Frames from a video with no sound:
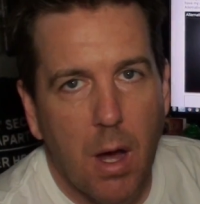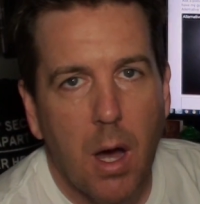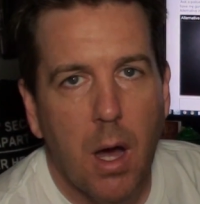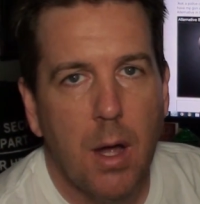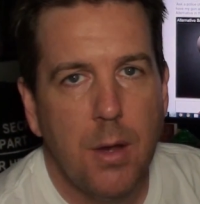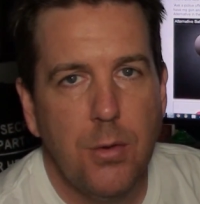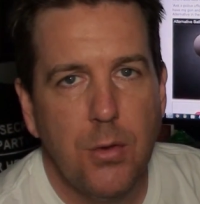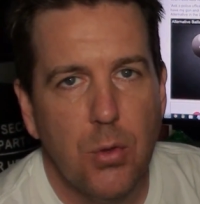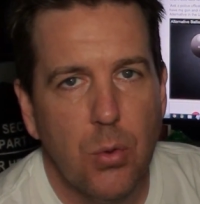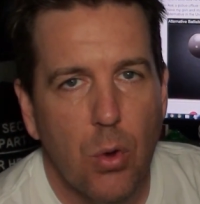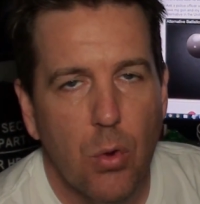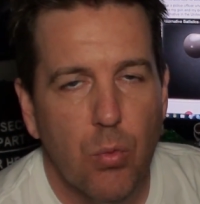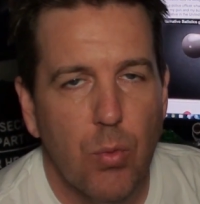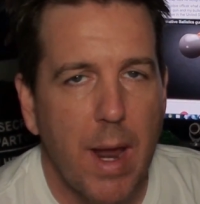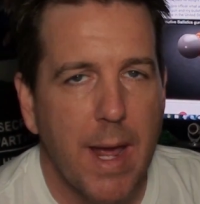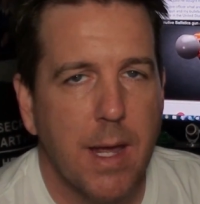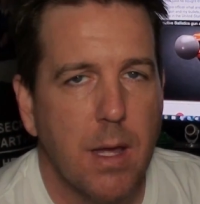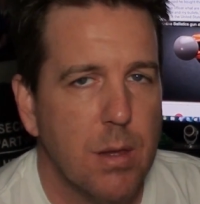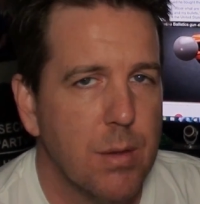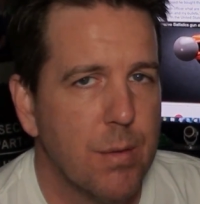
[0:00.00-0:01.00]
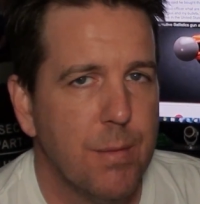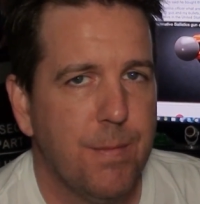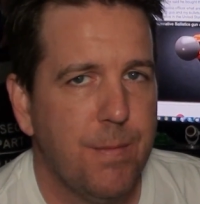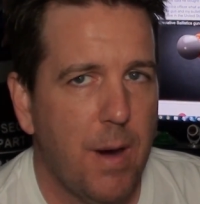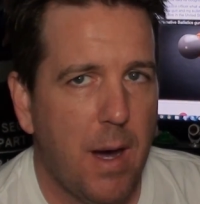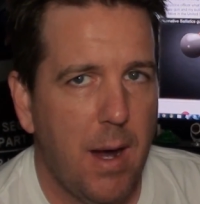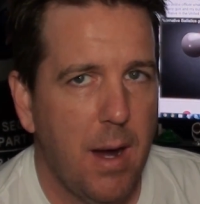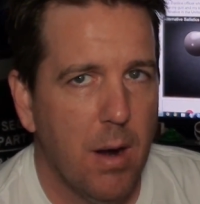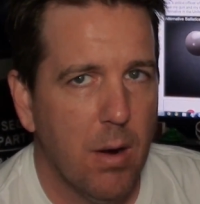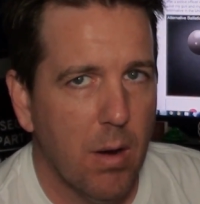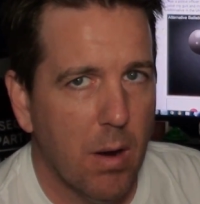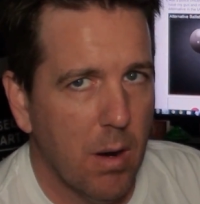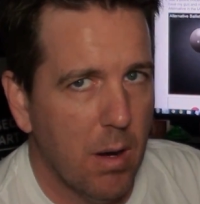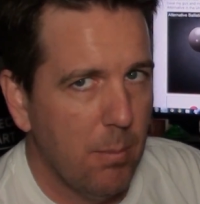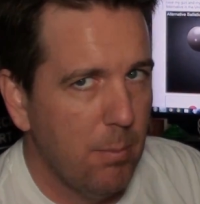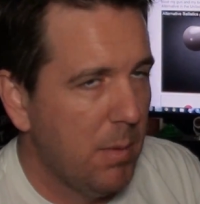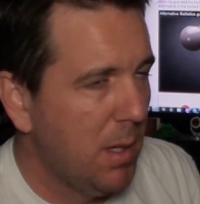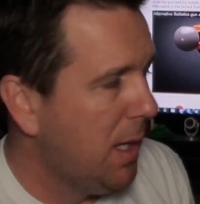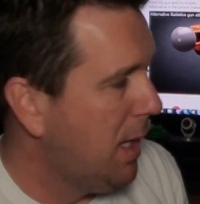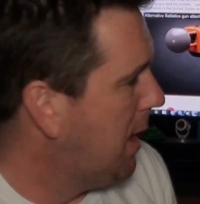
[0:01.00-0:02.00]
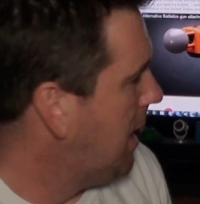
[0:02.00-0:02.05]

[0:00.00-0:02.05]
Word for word: on to a regular firearm